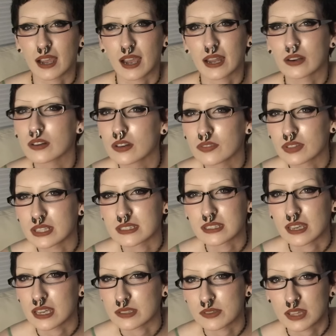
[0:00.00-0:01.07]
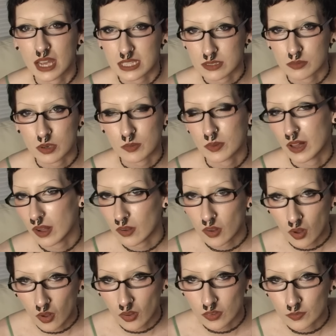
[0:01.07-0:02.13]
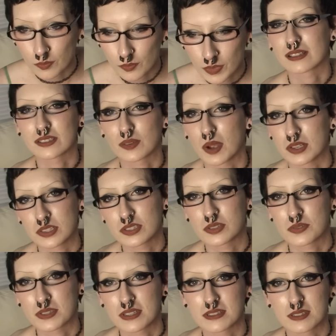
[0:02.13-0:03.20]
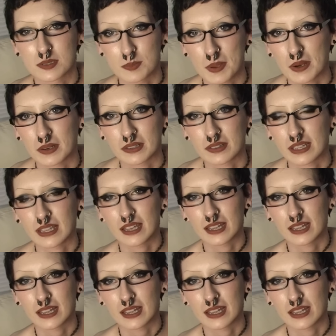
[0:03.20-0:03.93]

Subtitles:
I don't know if that's the case with isopropyl alcohol, so I just use this sparingly.